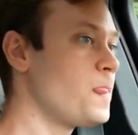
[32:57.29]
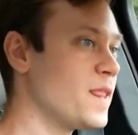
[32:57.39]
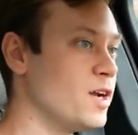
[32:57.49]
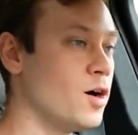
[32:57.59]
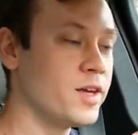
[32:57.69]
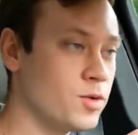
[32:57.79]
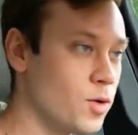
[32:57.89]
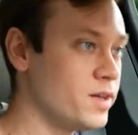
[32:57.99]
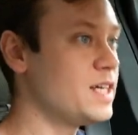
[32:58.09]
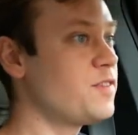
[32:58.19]
you know, you
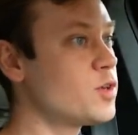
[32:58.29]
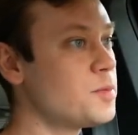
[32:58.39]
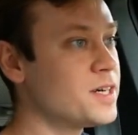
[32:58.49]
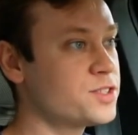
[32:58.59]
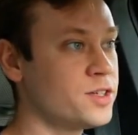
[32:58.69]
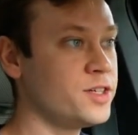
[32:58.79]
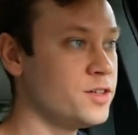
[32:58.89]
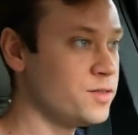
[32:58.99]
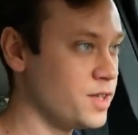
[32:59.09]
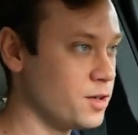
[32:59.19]
will definitely want to make sure
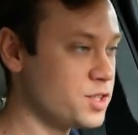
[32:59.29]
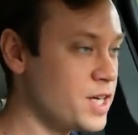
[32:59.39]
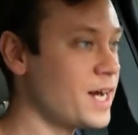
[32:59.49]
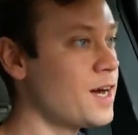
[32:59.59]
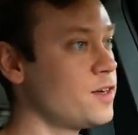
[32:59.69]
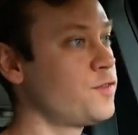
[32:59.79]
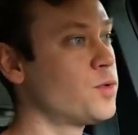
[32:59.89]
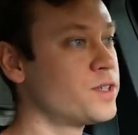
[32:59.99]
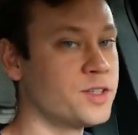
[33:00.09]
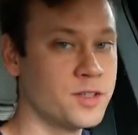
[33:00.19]
you, you know, check out your
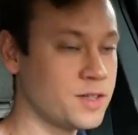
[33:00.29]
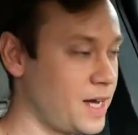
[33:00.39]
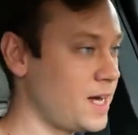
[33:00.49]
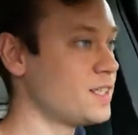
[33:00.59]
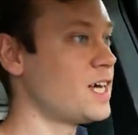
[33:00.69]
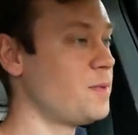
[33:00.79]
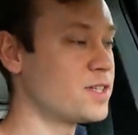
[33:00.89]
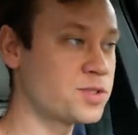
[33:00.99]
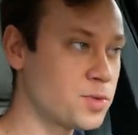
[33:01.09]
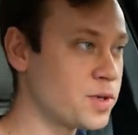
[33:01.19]
Ford dealer ahead of time,
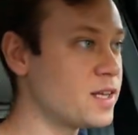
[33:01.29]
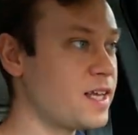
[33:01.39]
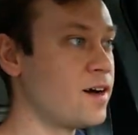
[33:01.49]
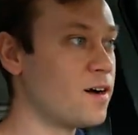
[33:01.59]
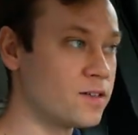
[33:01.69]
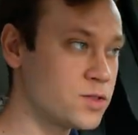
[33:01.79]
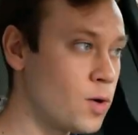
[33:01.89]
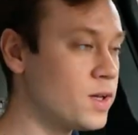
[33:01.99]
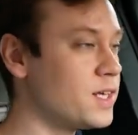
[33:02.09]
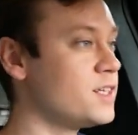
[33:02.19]
make sure that they are
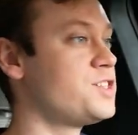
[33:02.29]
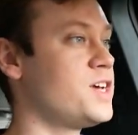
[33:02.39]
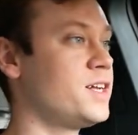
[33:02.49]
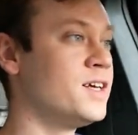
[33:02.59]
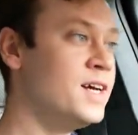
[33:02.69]
totally legit,